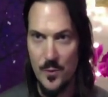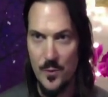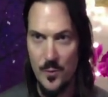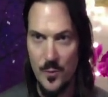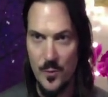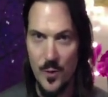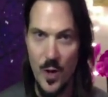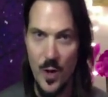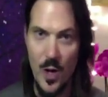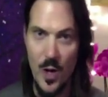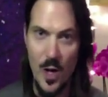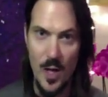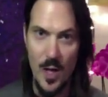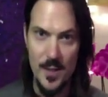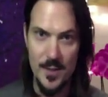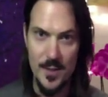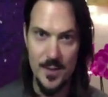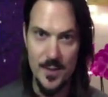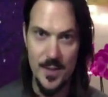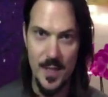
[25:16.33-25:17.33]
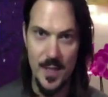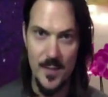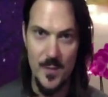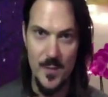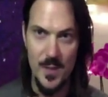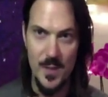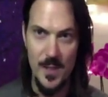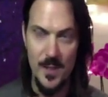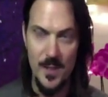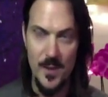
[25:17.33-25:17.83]
raw, just like
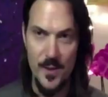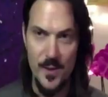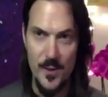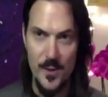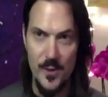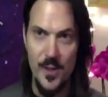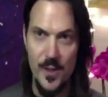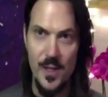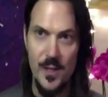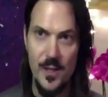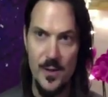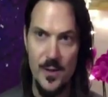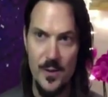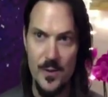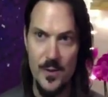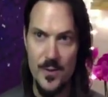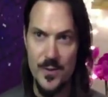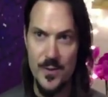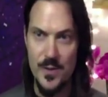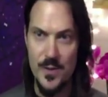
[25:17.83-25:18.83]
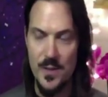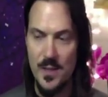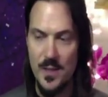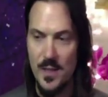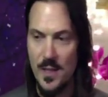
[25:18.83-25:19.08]
me, thirty years,